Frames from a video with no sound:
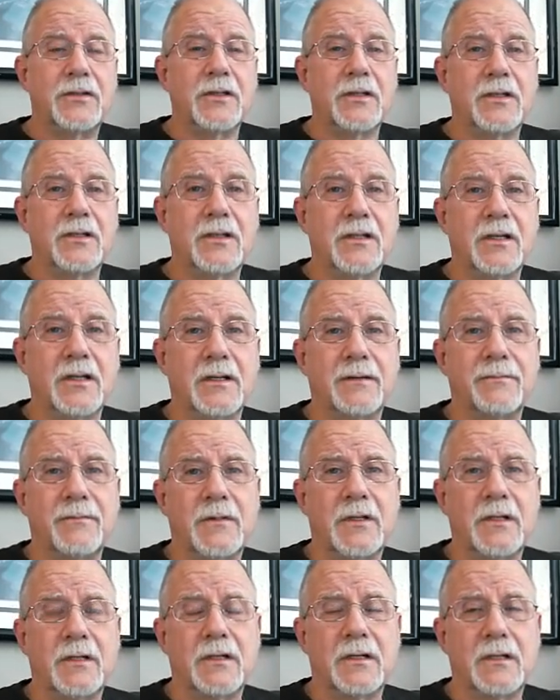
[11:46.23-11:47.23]
You
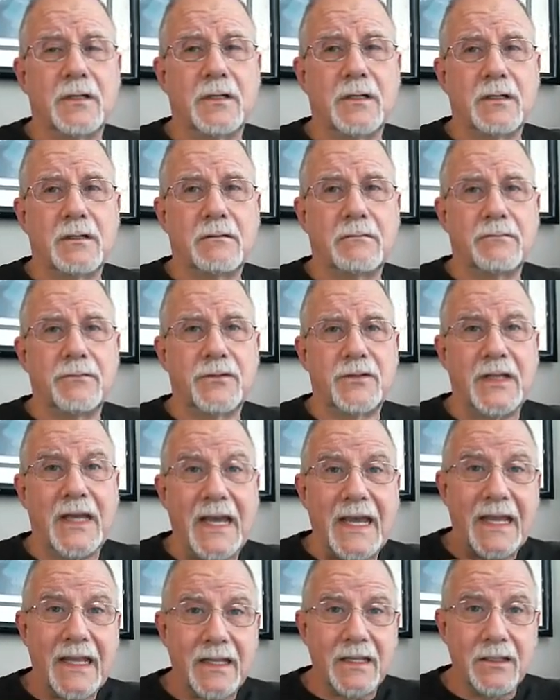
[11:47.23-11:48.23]
can
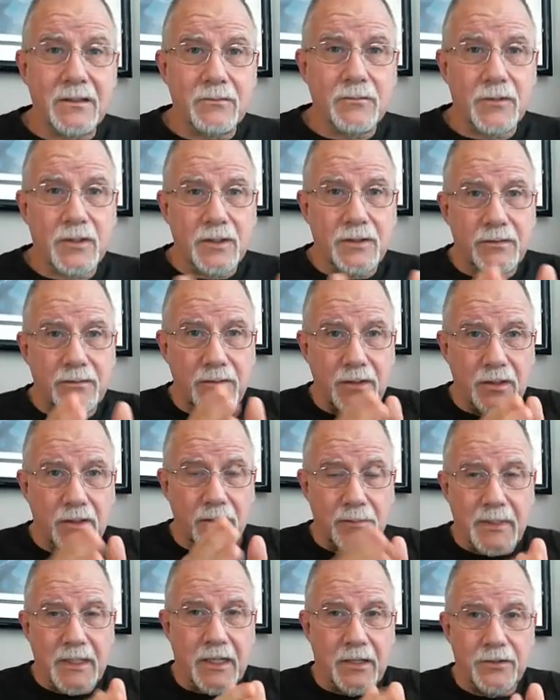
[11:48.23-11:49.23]
tag it
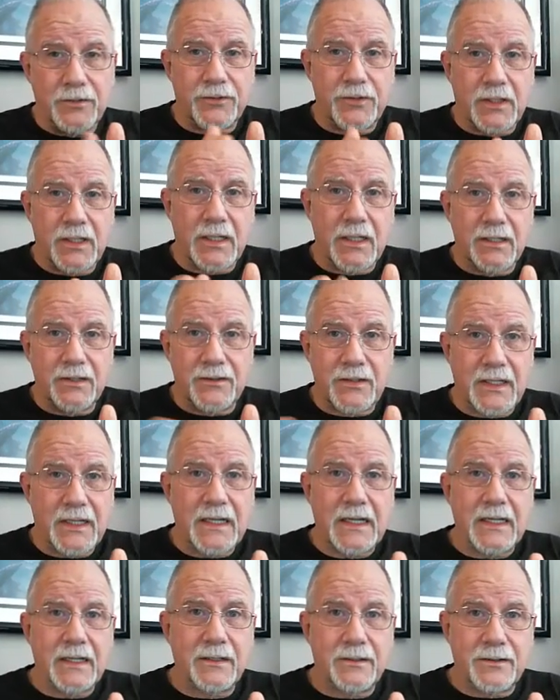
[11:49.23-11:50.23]
with,
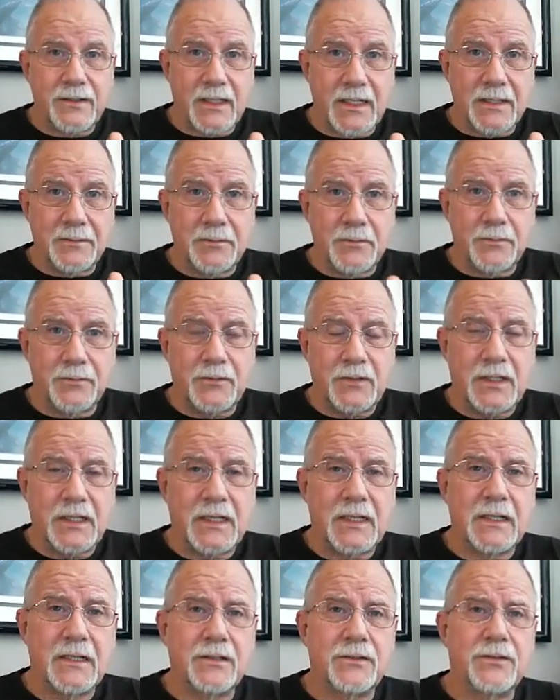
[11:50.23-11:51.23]
# tag type
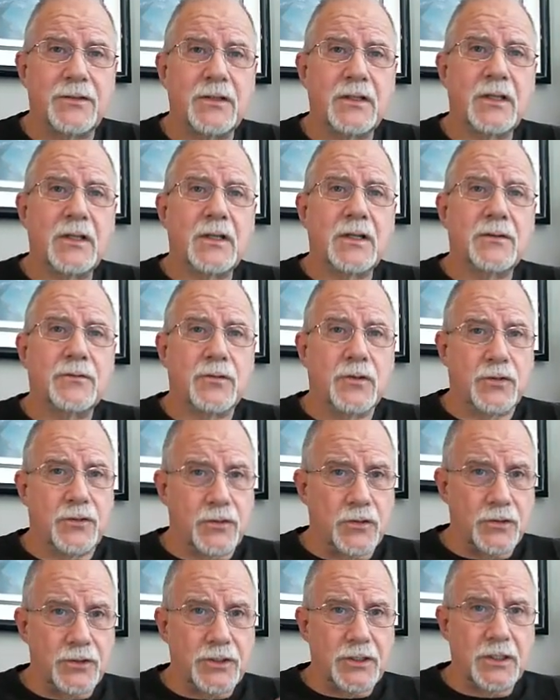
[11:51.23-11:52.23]
of tags
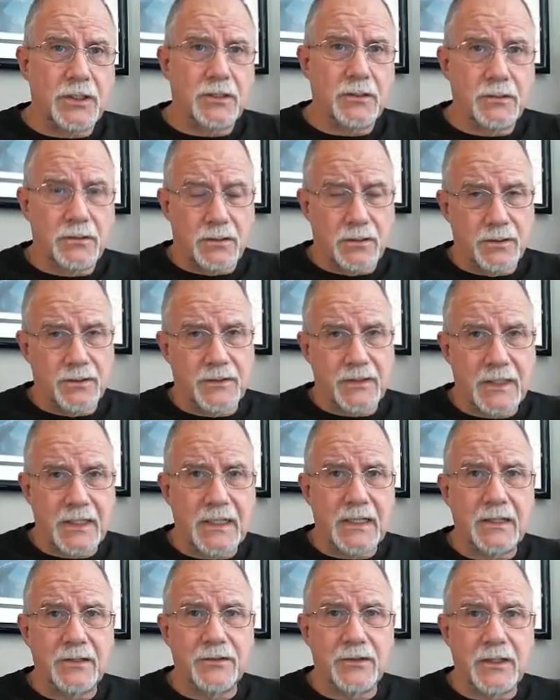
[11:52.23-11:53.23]
for searching
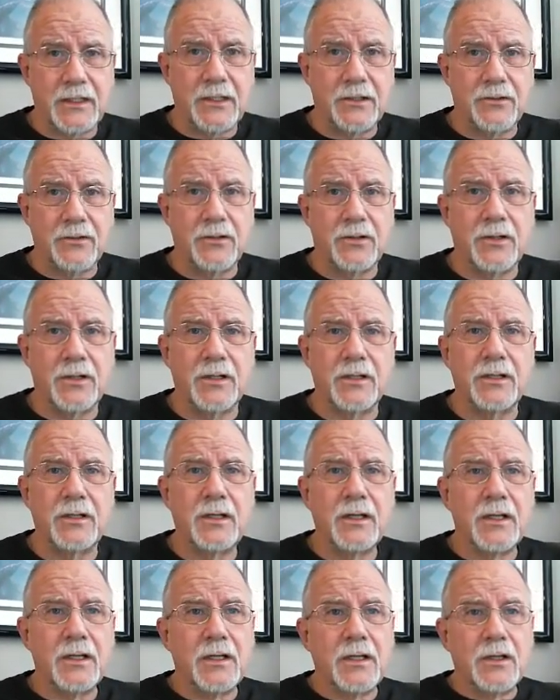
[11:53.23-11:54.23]
on tags later
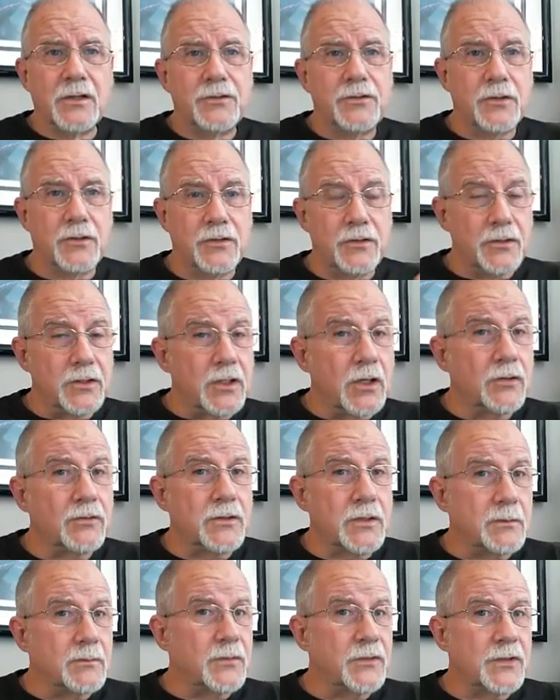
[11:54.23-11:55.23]
on. So the
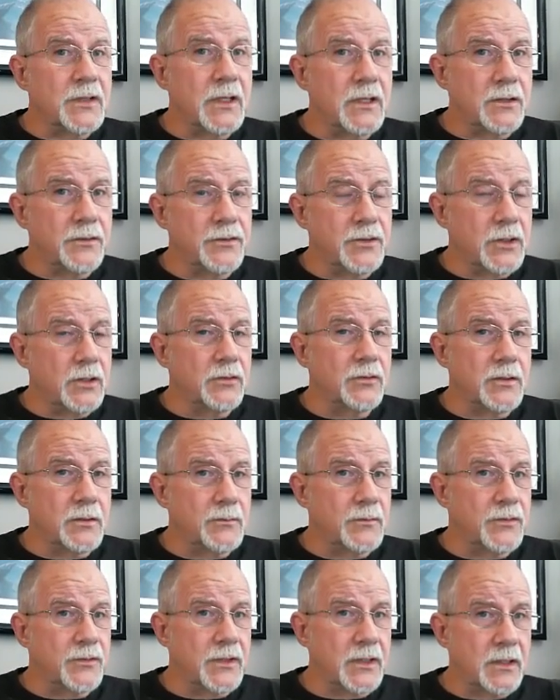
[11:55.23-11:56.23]
note
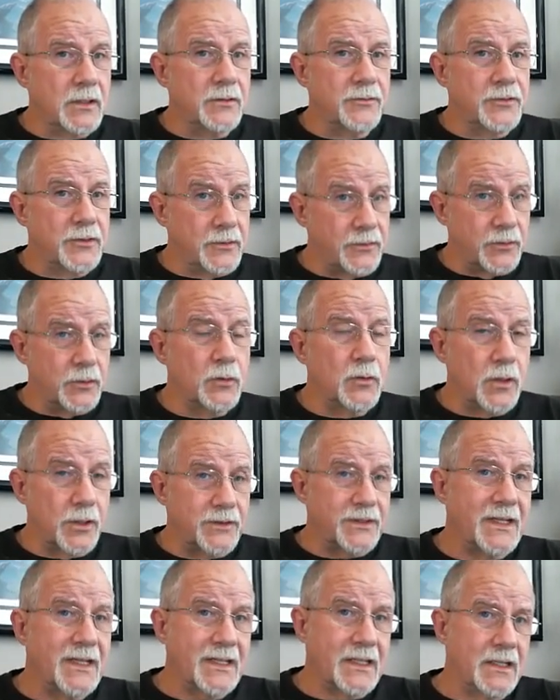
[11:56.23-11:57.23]
themselves,
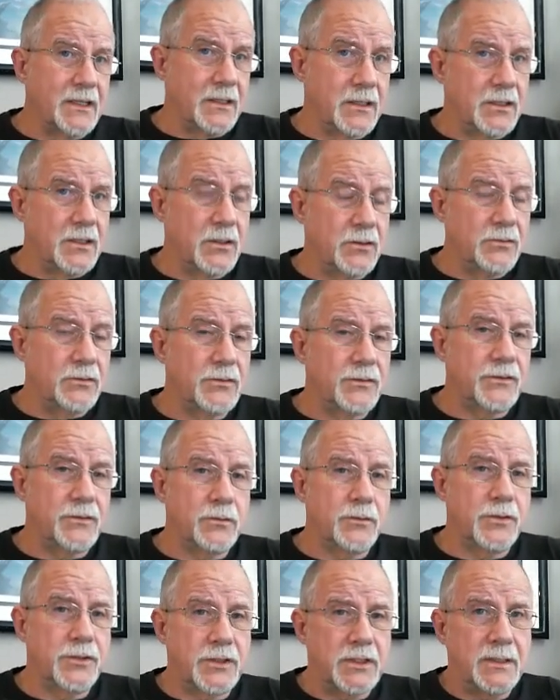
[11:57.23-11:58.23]
if you are taking
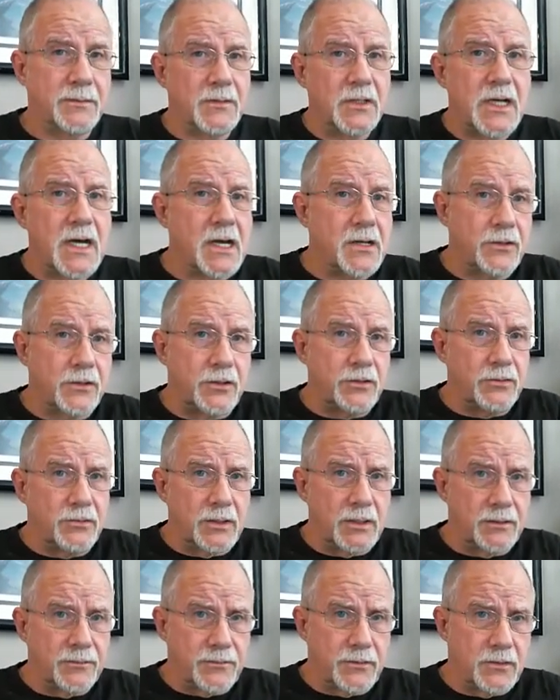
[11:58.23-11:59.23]
notes, which I'm
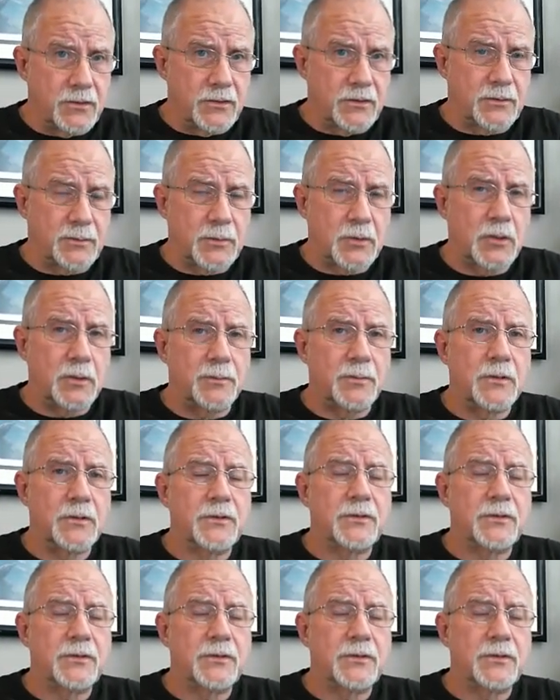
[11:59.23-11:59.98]
not doing for this